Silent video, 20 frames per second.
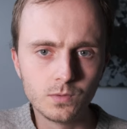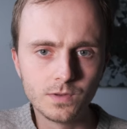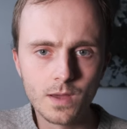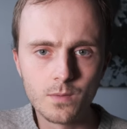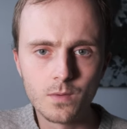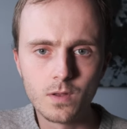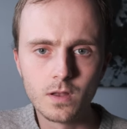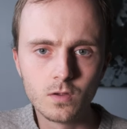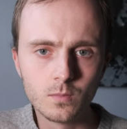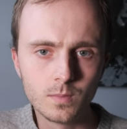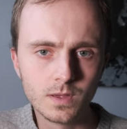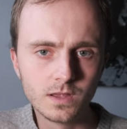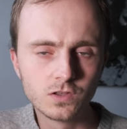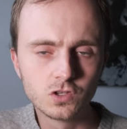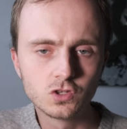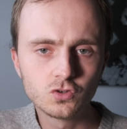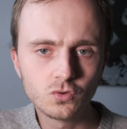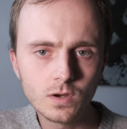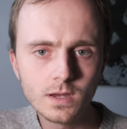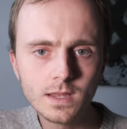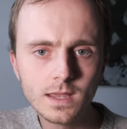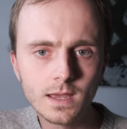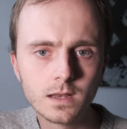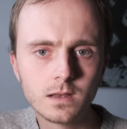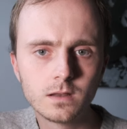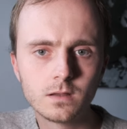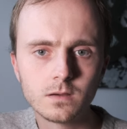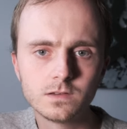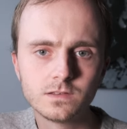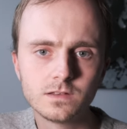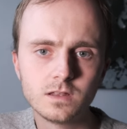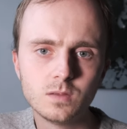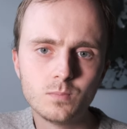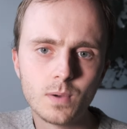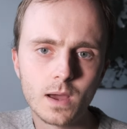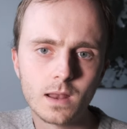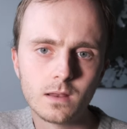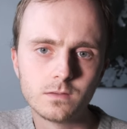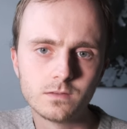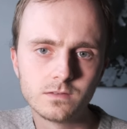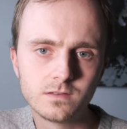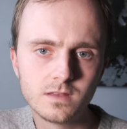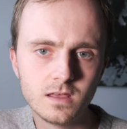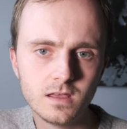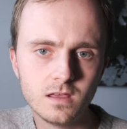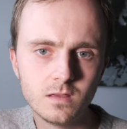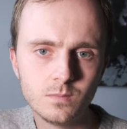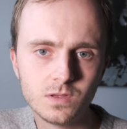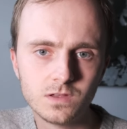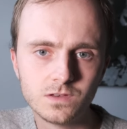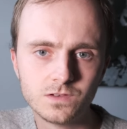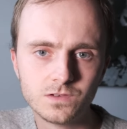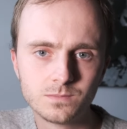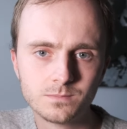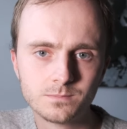down a little bit to try and get a nicely balanced image.